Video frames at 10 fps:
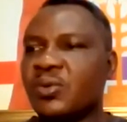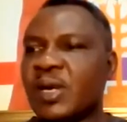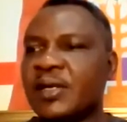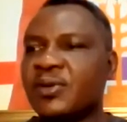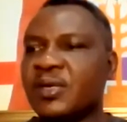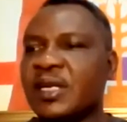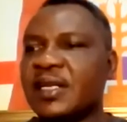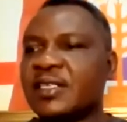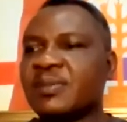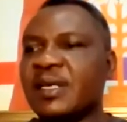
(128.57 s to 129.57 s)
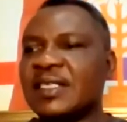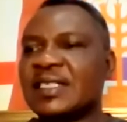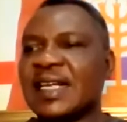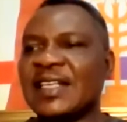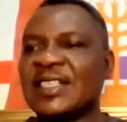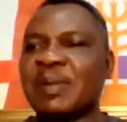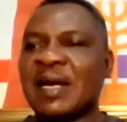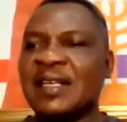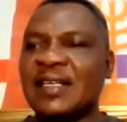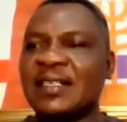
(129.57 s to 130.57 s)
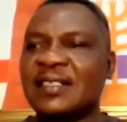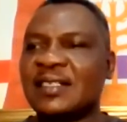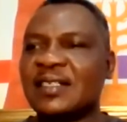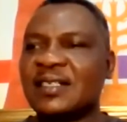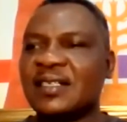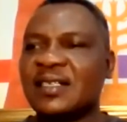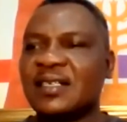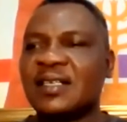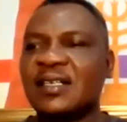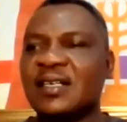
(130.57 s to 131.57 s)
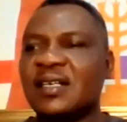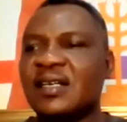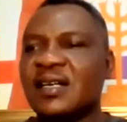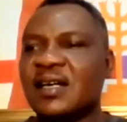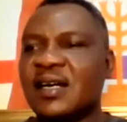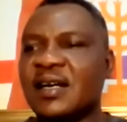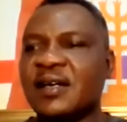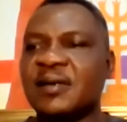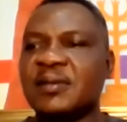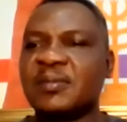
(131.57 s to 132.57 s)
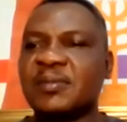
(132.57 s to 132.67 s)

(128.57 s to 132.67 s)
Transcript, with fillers: we are doing in this place, expand it, uh,